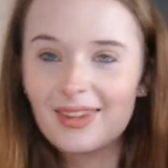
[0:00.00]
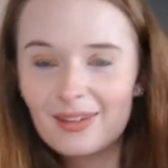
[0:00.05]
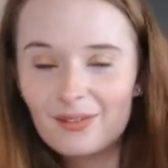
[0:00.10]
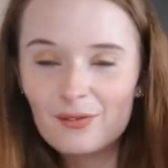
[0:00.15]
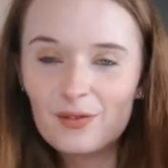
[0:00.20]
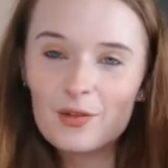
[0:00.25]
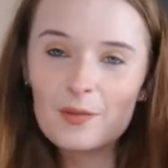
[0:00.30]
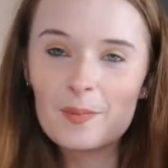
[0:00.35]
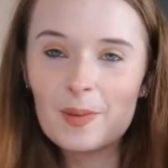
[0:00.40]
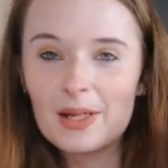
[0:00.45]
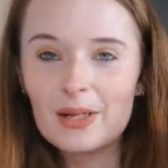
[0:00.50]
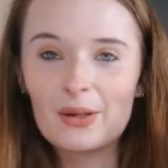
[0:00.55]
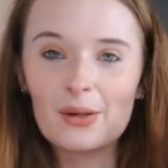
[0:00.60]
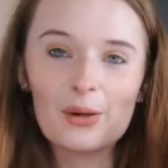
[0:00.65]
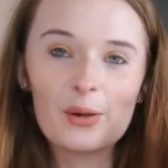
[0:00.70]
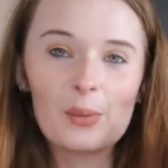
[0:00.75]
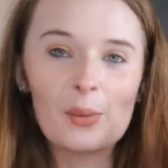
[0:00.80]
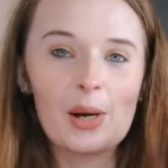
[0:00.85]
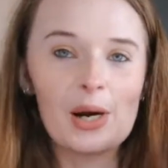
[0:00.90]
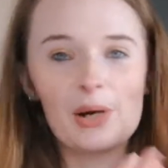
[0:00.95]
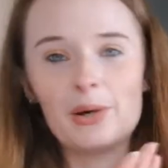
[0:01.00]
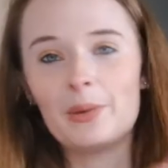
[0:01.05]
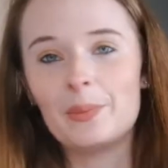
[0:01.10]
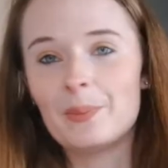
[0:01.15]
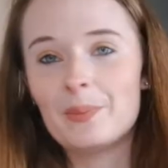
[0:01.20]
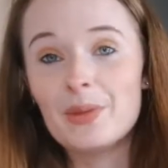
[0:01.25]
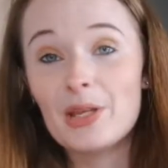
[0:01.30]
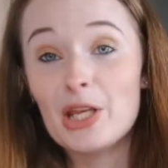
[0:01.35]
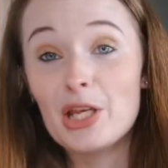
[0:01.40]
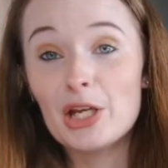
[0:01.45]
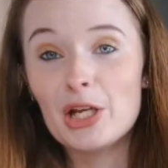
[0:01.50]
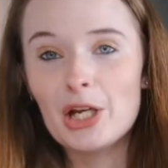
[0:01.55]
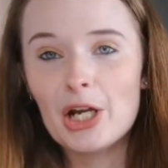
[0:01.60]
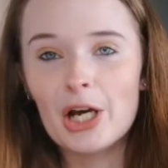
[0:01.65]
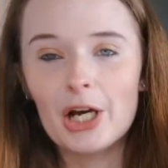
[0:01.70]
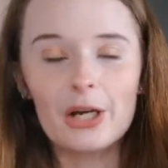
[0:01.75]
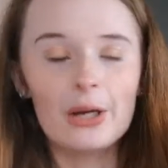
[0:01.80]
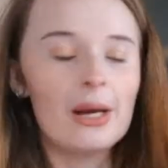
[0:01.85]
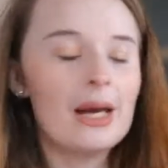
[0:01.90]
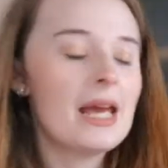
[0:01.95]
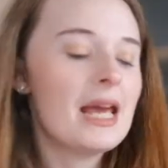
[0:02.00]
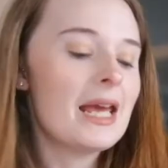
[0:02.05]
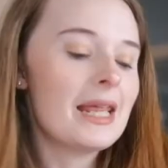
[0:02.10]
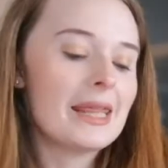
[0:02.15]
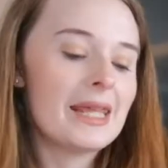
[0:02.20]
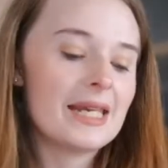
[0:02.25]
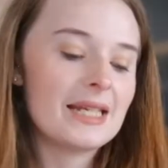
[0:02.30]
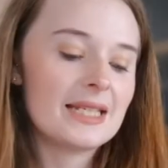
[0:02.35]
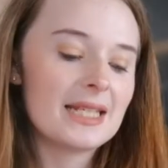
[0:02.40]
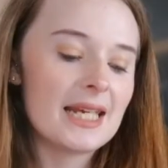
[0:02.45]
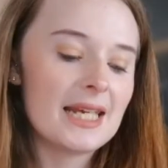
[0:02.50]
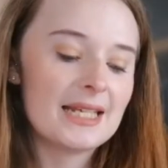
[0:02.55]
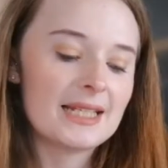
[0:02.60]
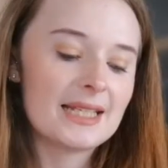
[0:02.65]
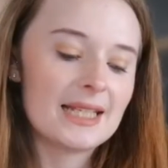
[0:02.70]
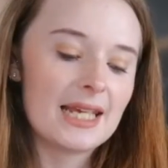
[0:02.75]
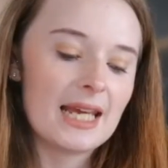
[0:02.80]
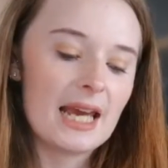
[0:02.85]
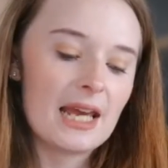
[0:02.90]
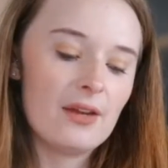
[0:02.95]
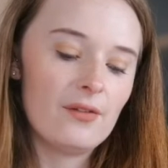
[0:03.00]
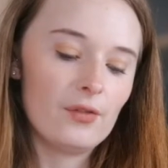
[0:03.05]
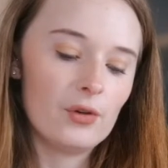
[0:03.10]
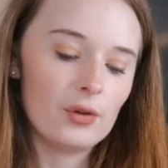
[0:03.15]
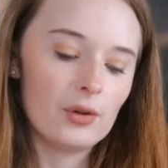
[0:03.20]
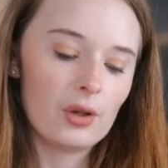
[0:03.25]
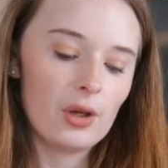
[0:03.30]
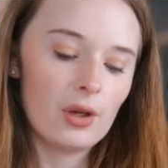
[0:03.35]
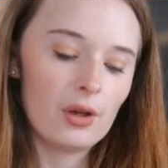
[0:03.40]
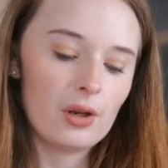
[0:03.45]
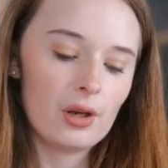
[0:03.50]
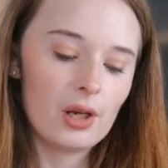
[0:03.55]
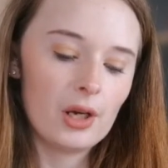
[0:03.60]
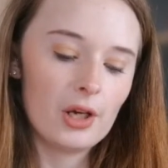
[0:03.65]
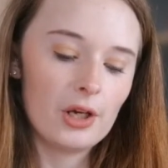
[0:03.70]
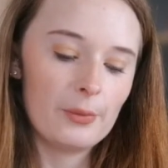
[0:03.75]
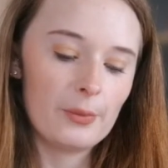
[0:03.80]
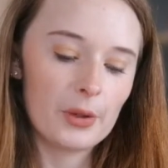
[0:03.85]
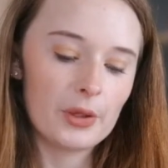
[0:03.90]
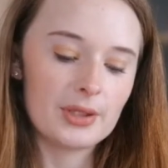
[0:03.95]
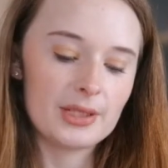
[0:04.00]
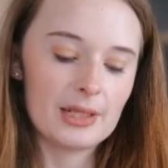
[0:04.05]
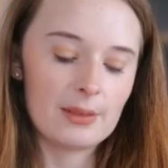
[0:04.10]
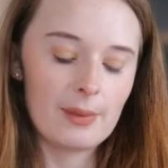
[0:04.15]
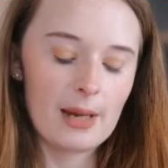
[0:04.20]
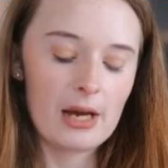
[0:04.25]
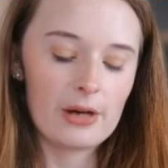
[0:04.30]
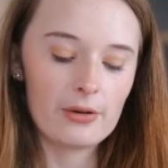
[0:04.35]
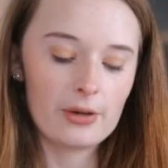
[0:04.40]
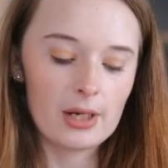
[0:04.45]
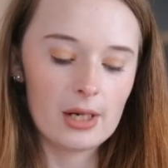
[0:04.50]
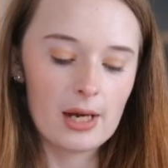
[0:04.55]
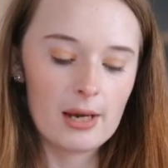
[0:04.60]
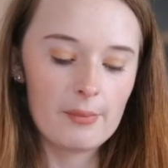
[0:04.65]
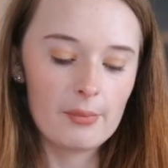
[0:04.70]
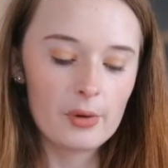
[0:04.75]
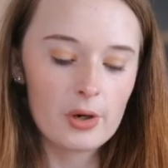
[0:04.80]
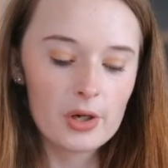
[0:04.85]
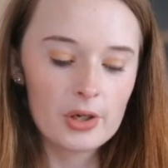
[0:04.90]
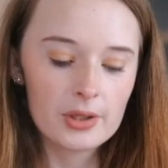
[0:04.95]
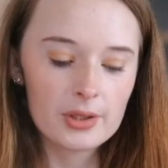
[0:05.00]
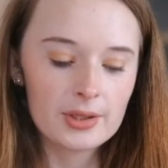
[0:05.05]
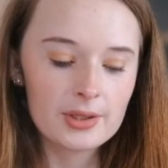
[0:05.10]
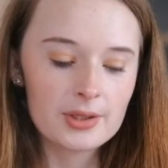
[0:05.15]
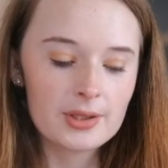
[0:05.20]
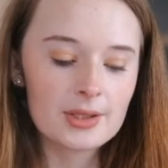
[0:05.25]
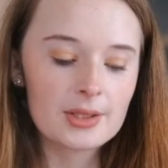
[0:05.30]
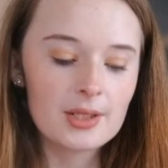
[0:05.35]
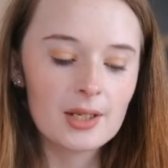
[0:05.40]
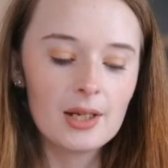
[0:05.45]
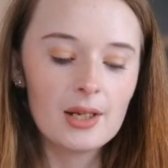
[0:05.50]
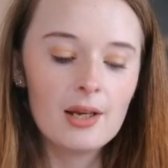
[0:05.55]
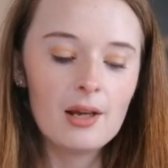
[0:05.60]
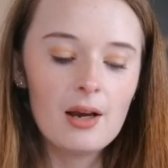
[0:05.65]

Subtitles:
if you've been here a while, you know. This is the Avon Glow Bronzing Powder in Light Bronze.